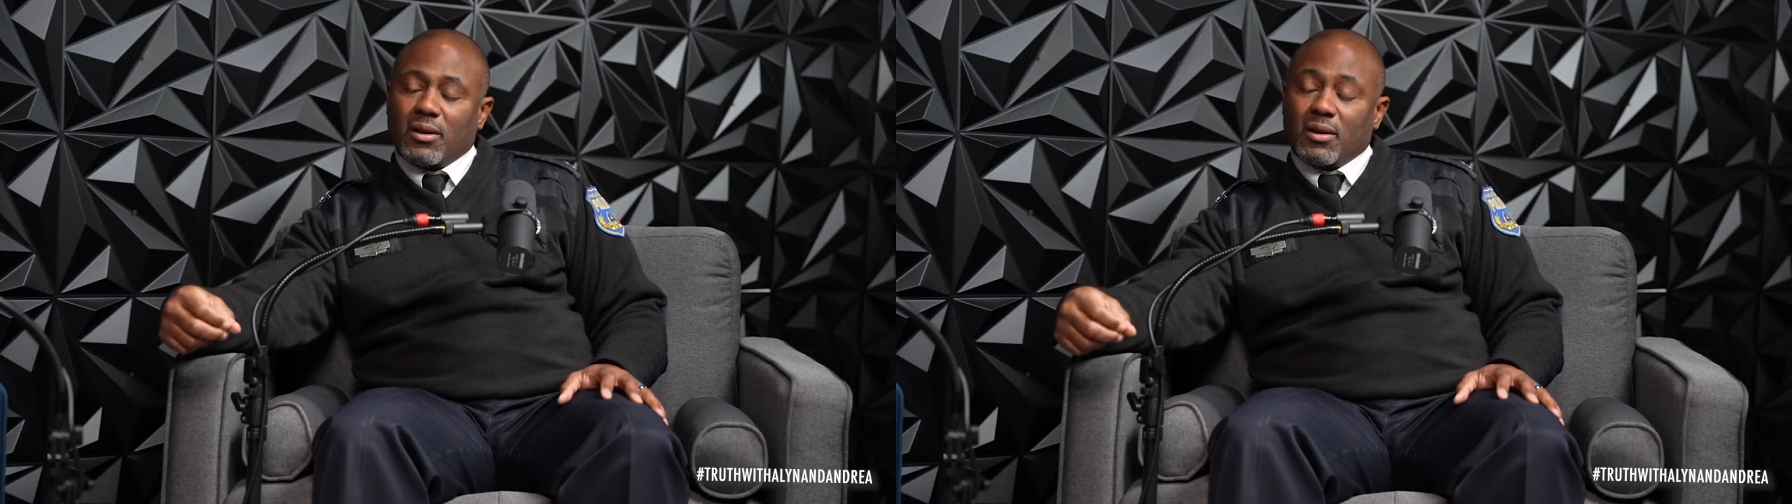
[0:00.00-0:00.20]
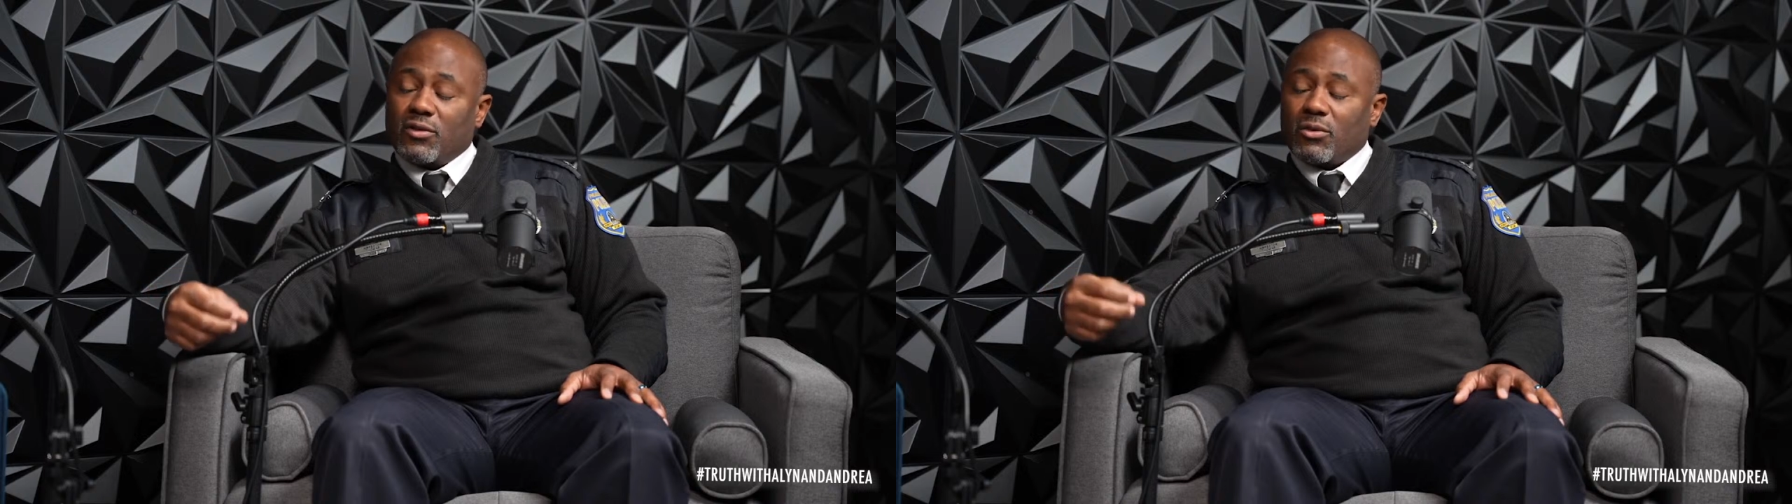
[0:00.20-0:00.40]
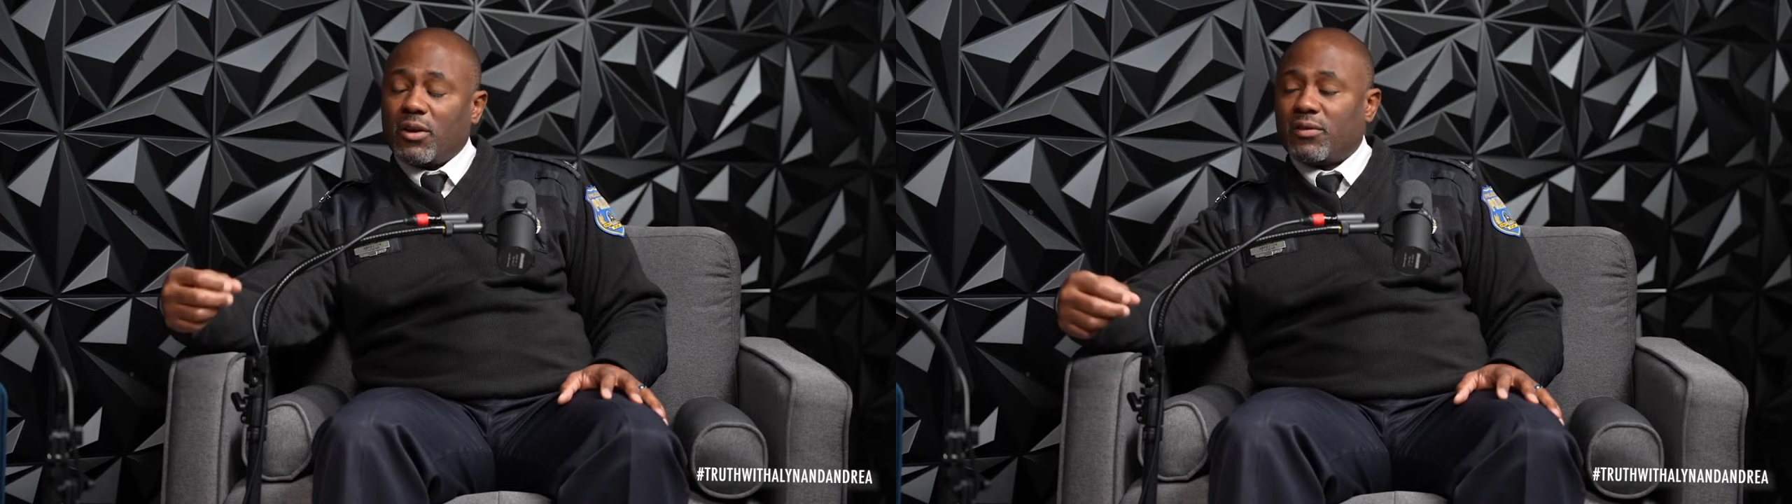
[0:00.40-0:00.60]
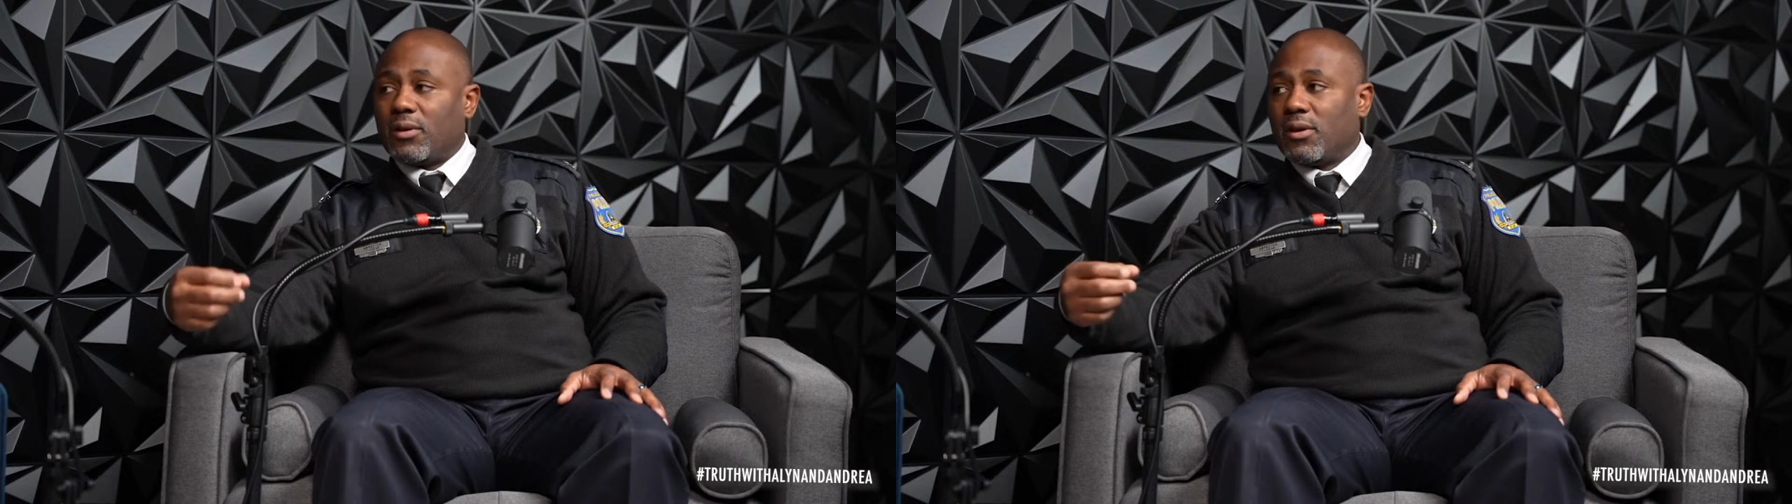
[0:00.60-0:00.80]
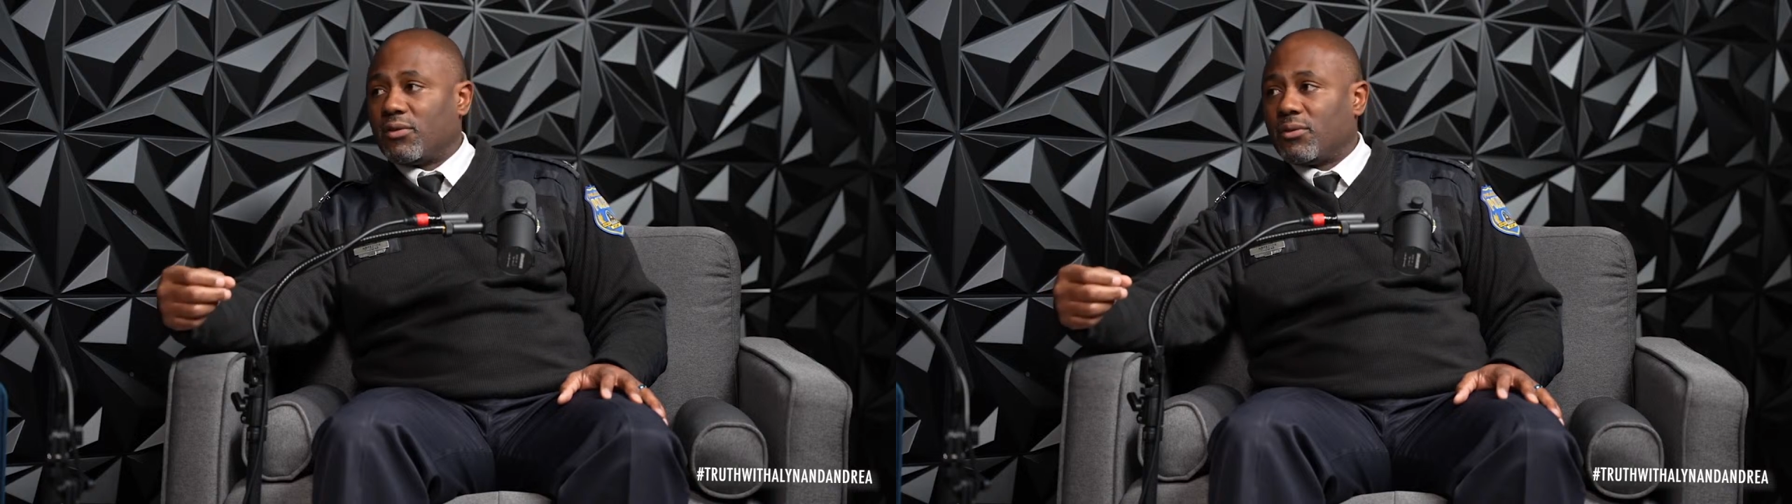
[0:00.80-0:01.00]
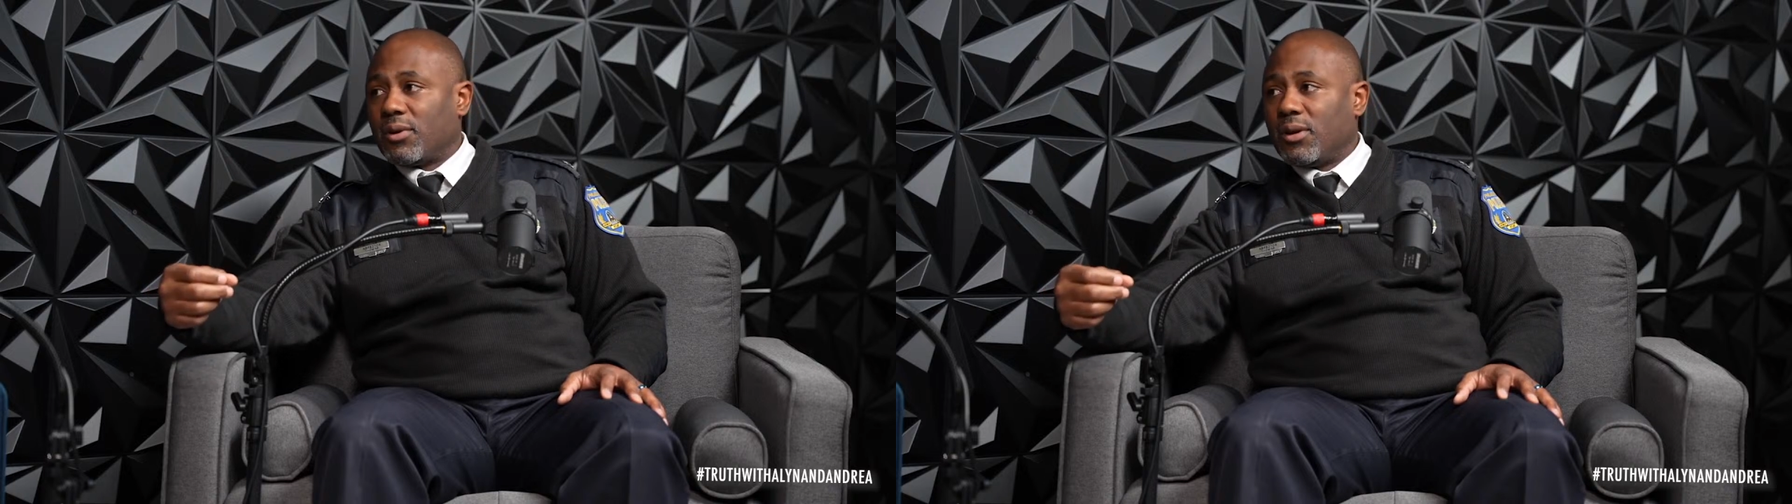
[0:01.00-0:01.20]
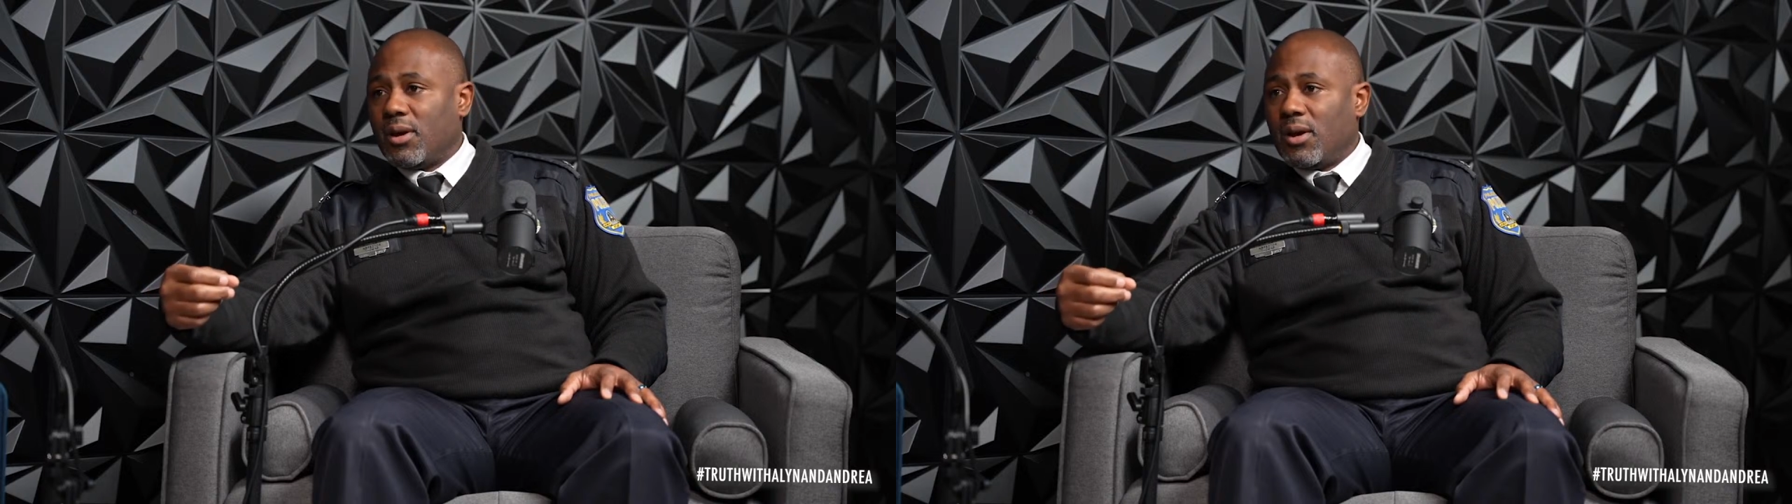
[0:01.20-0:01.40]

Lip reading: interesting history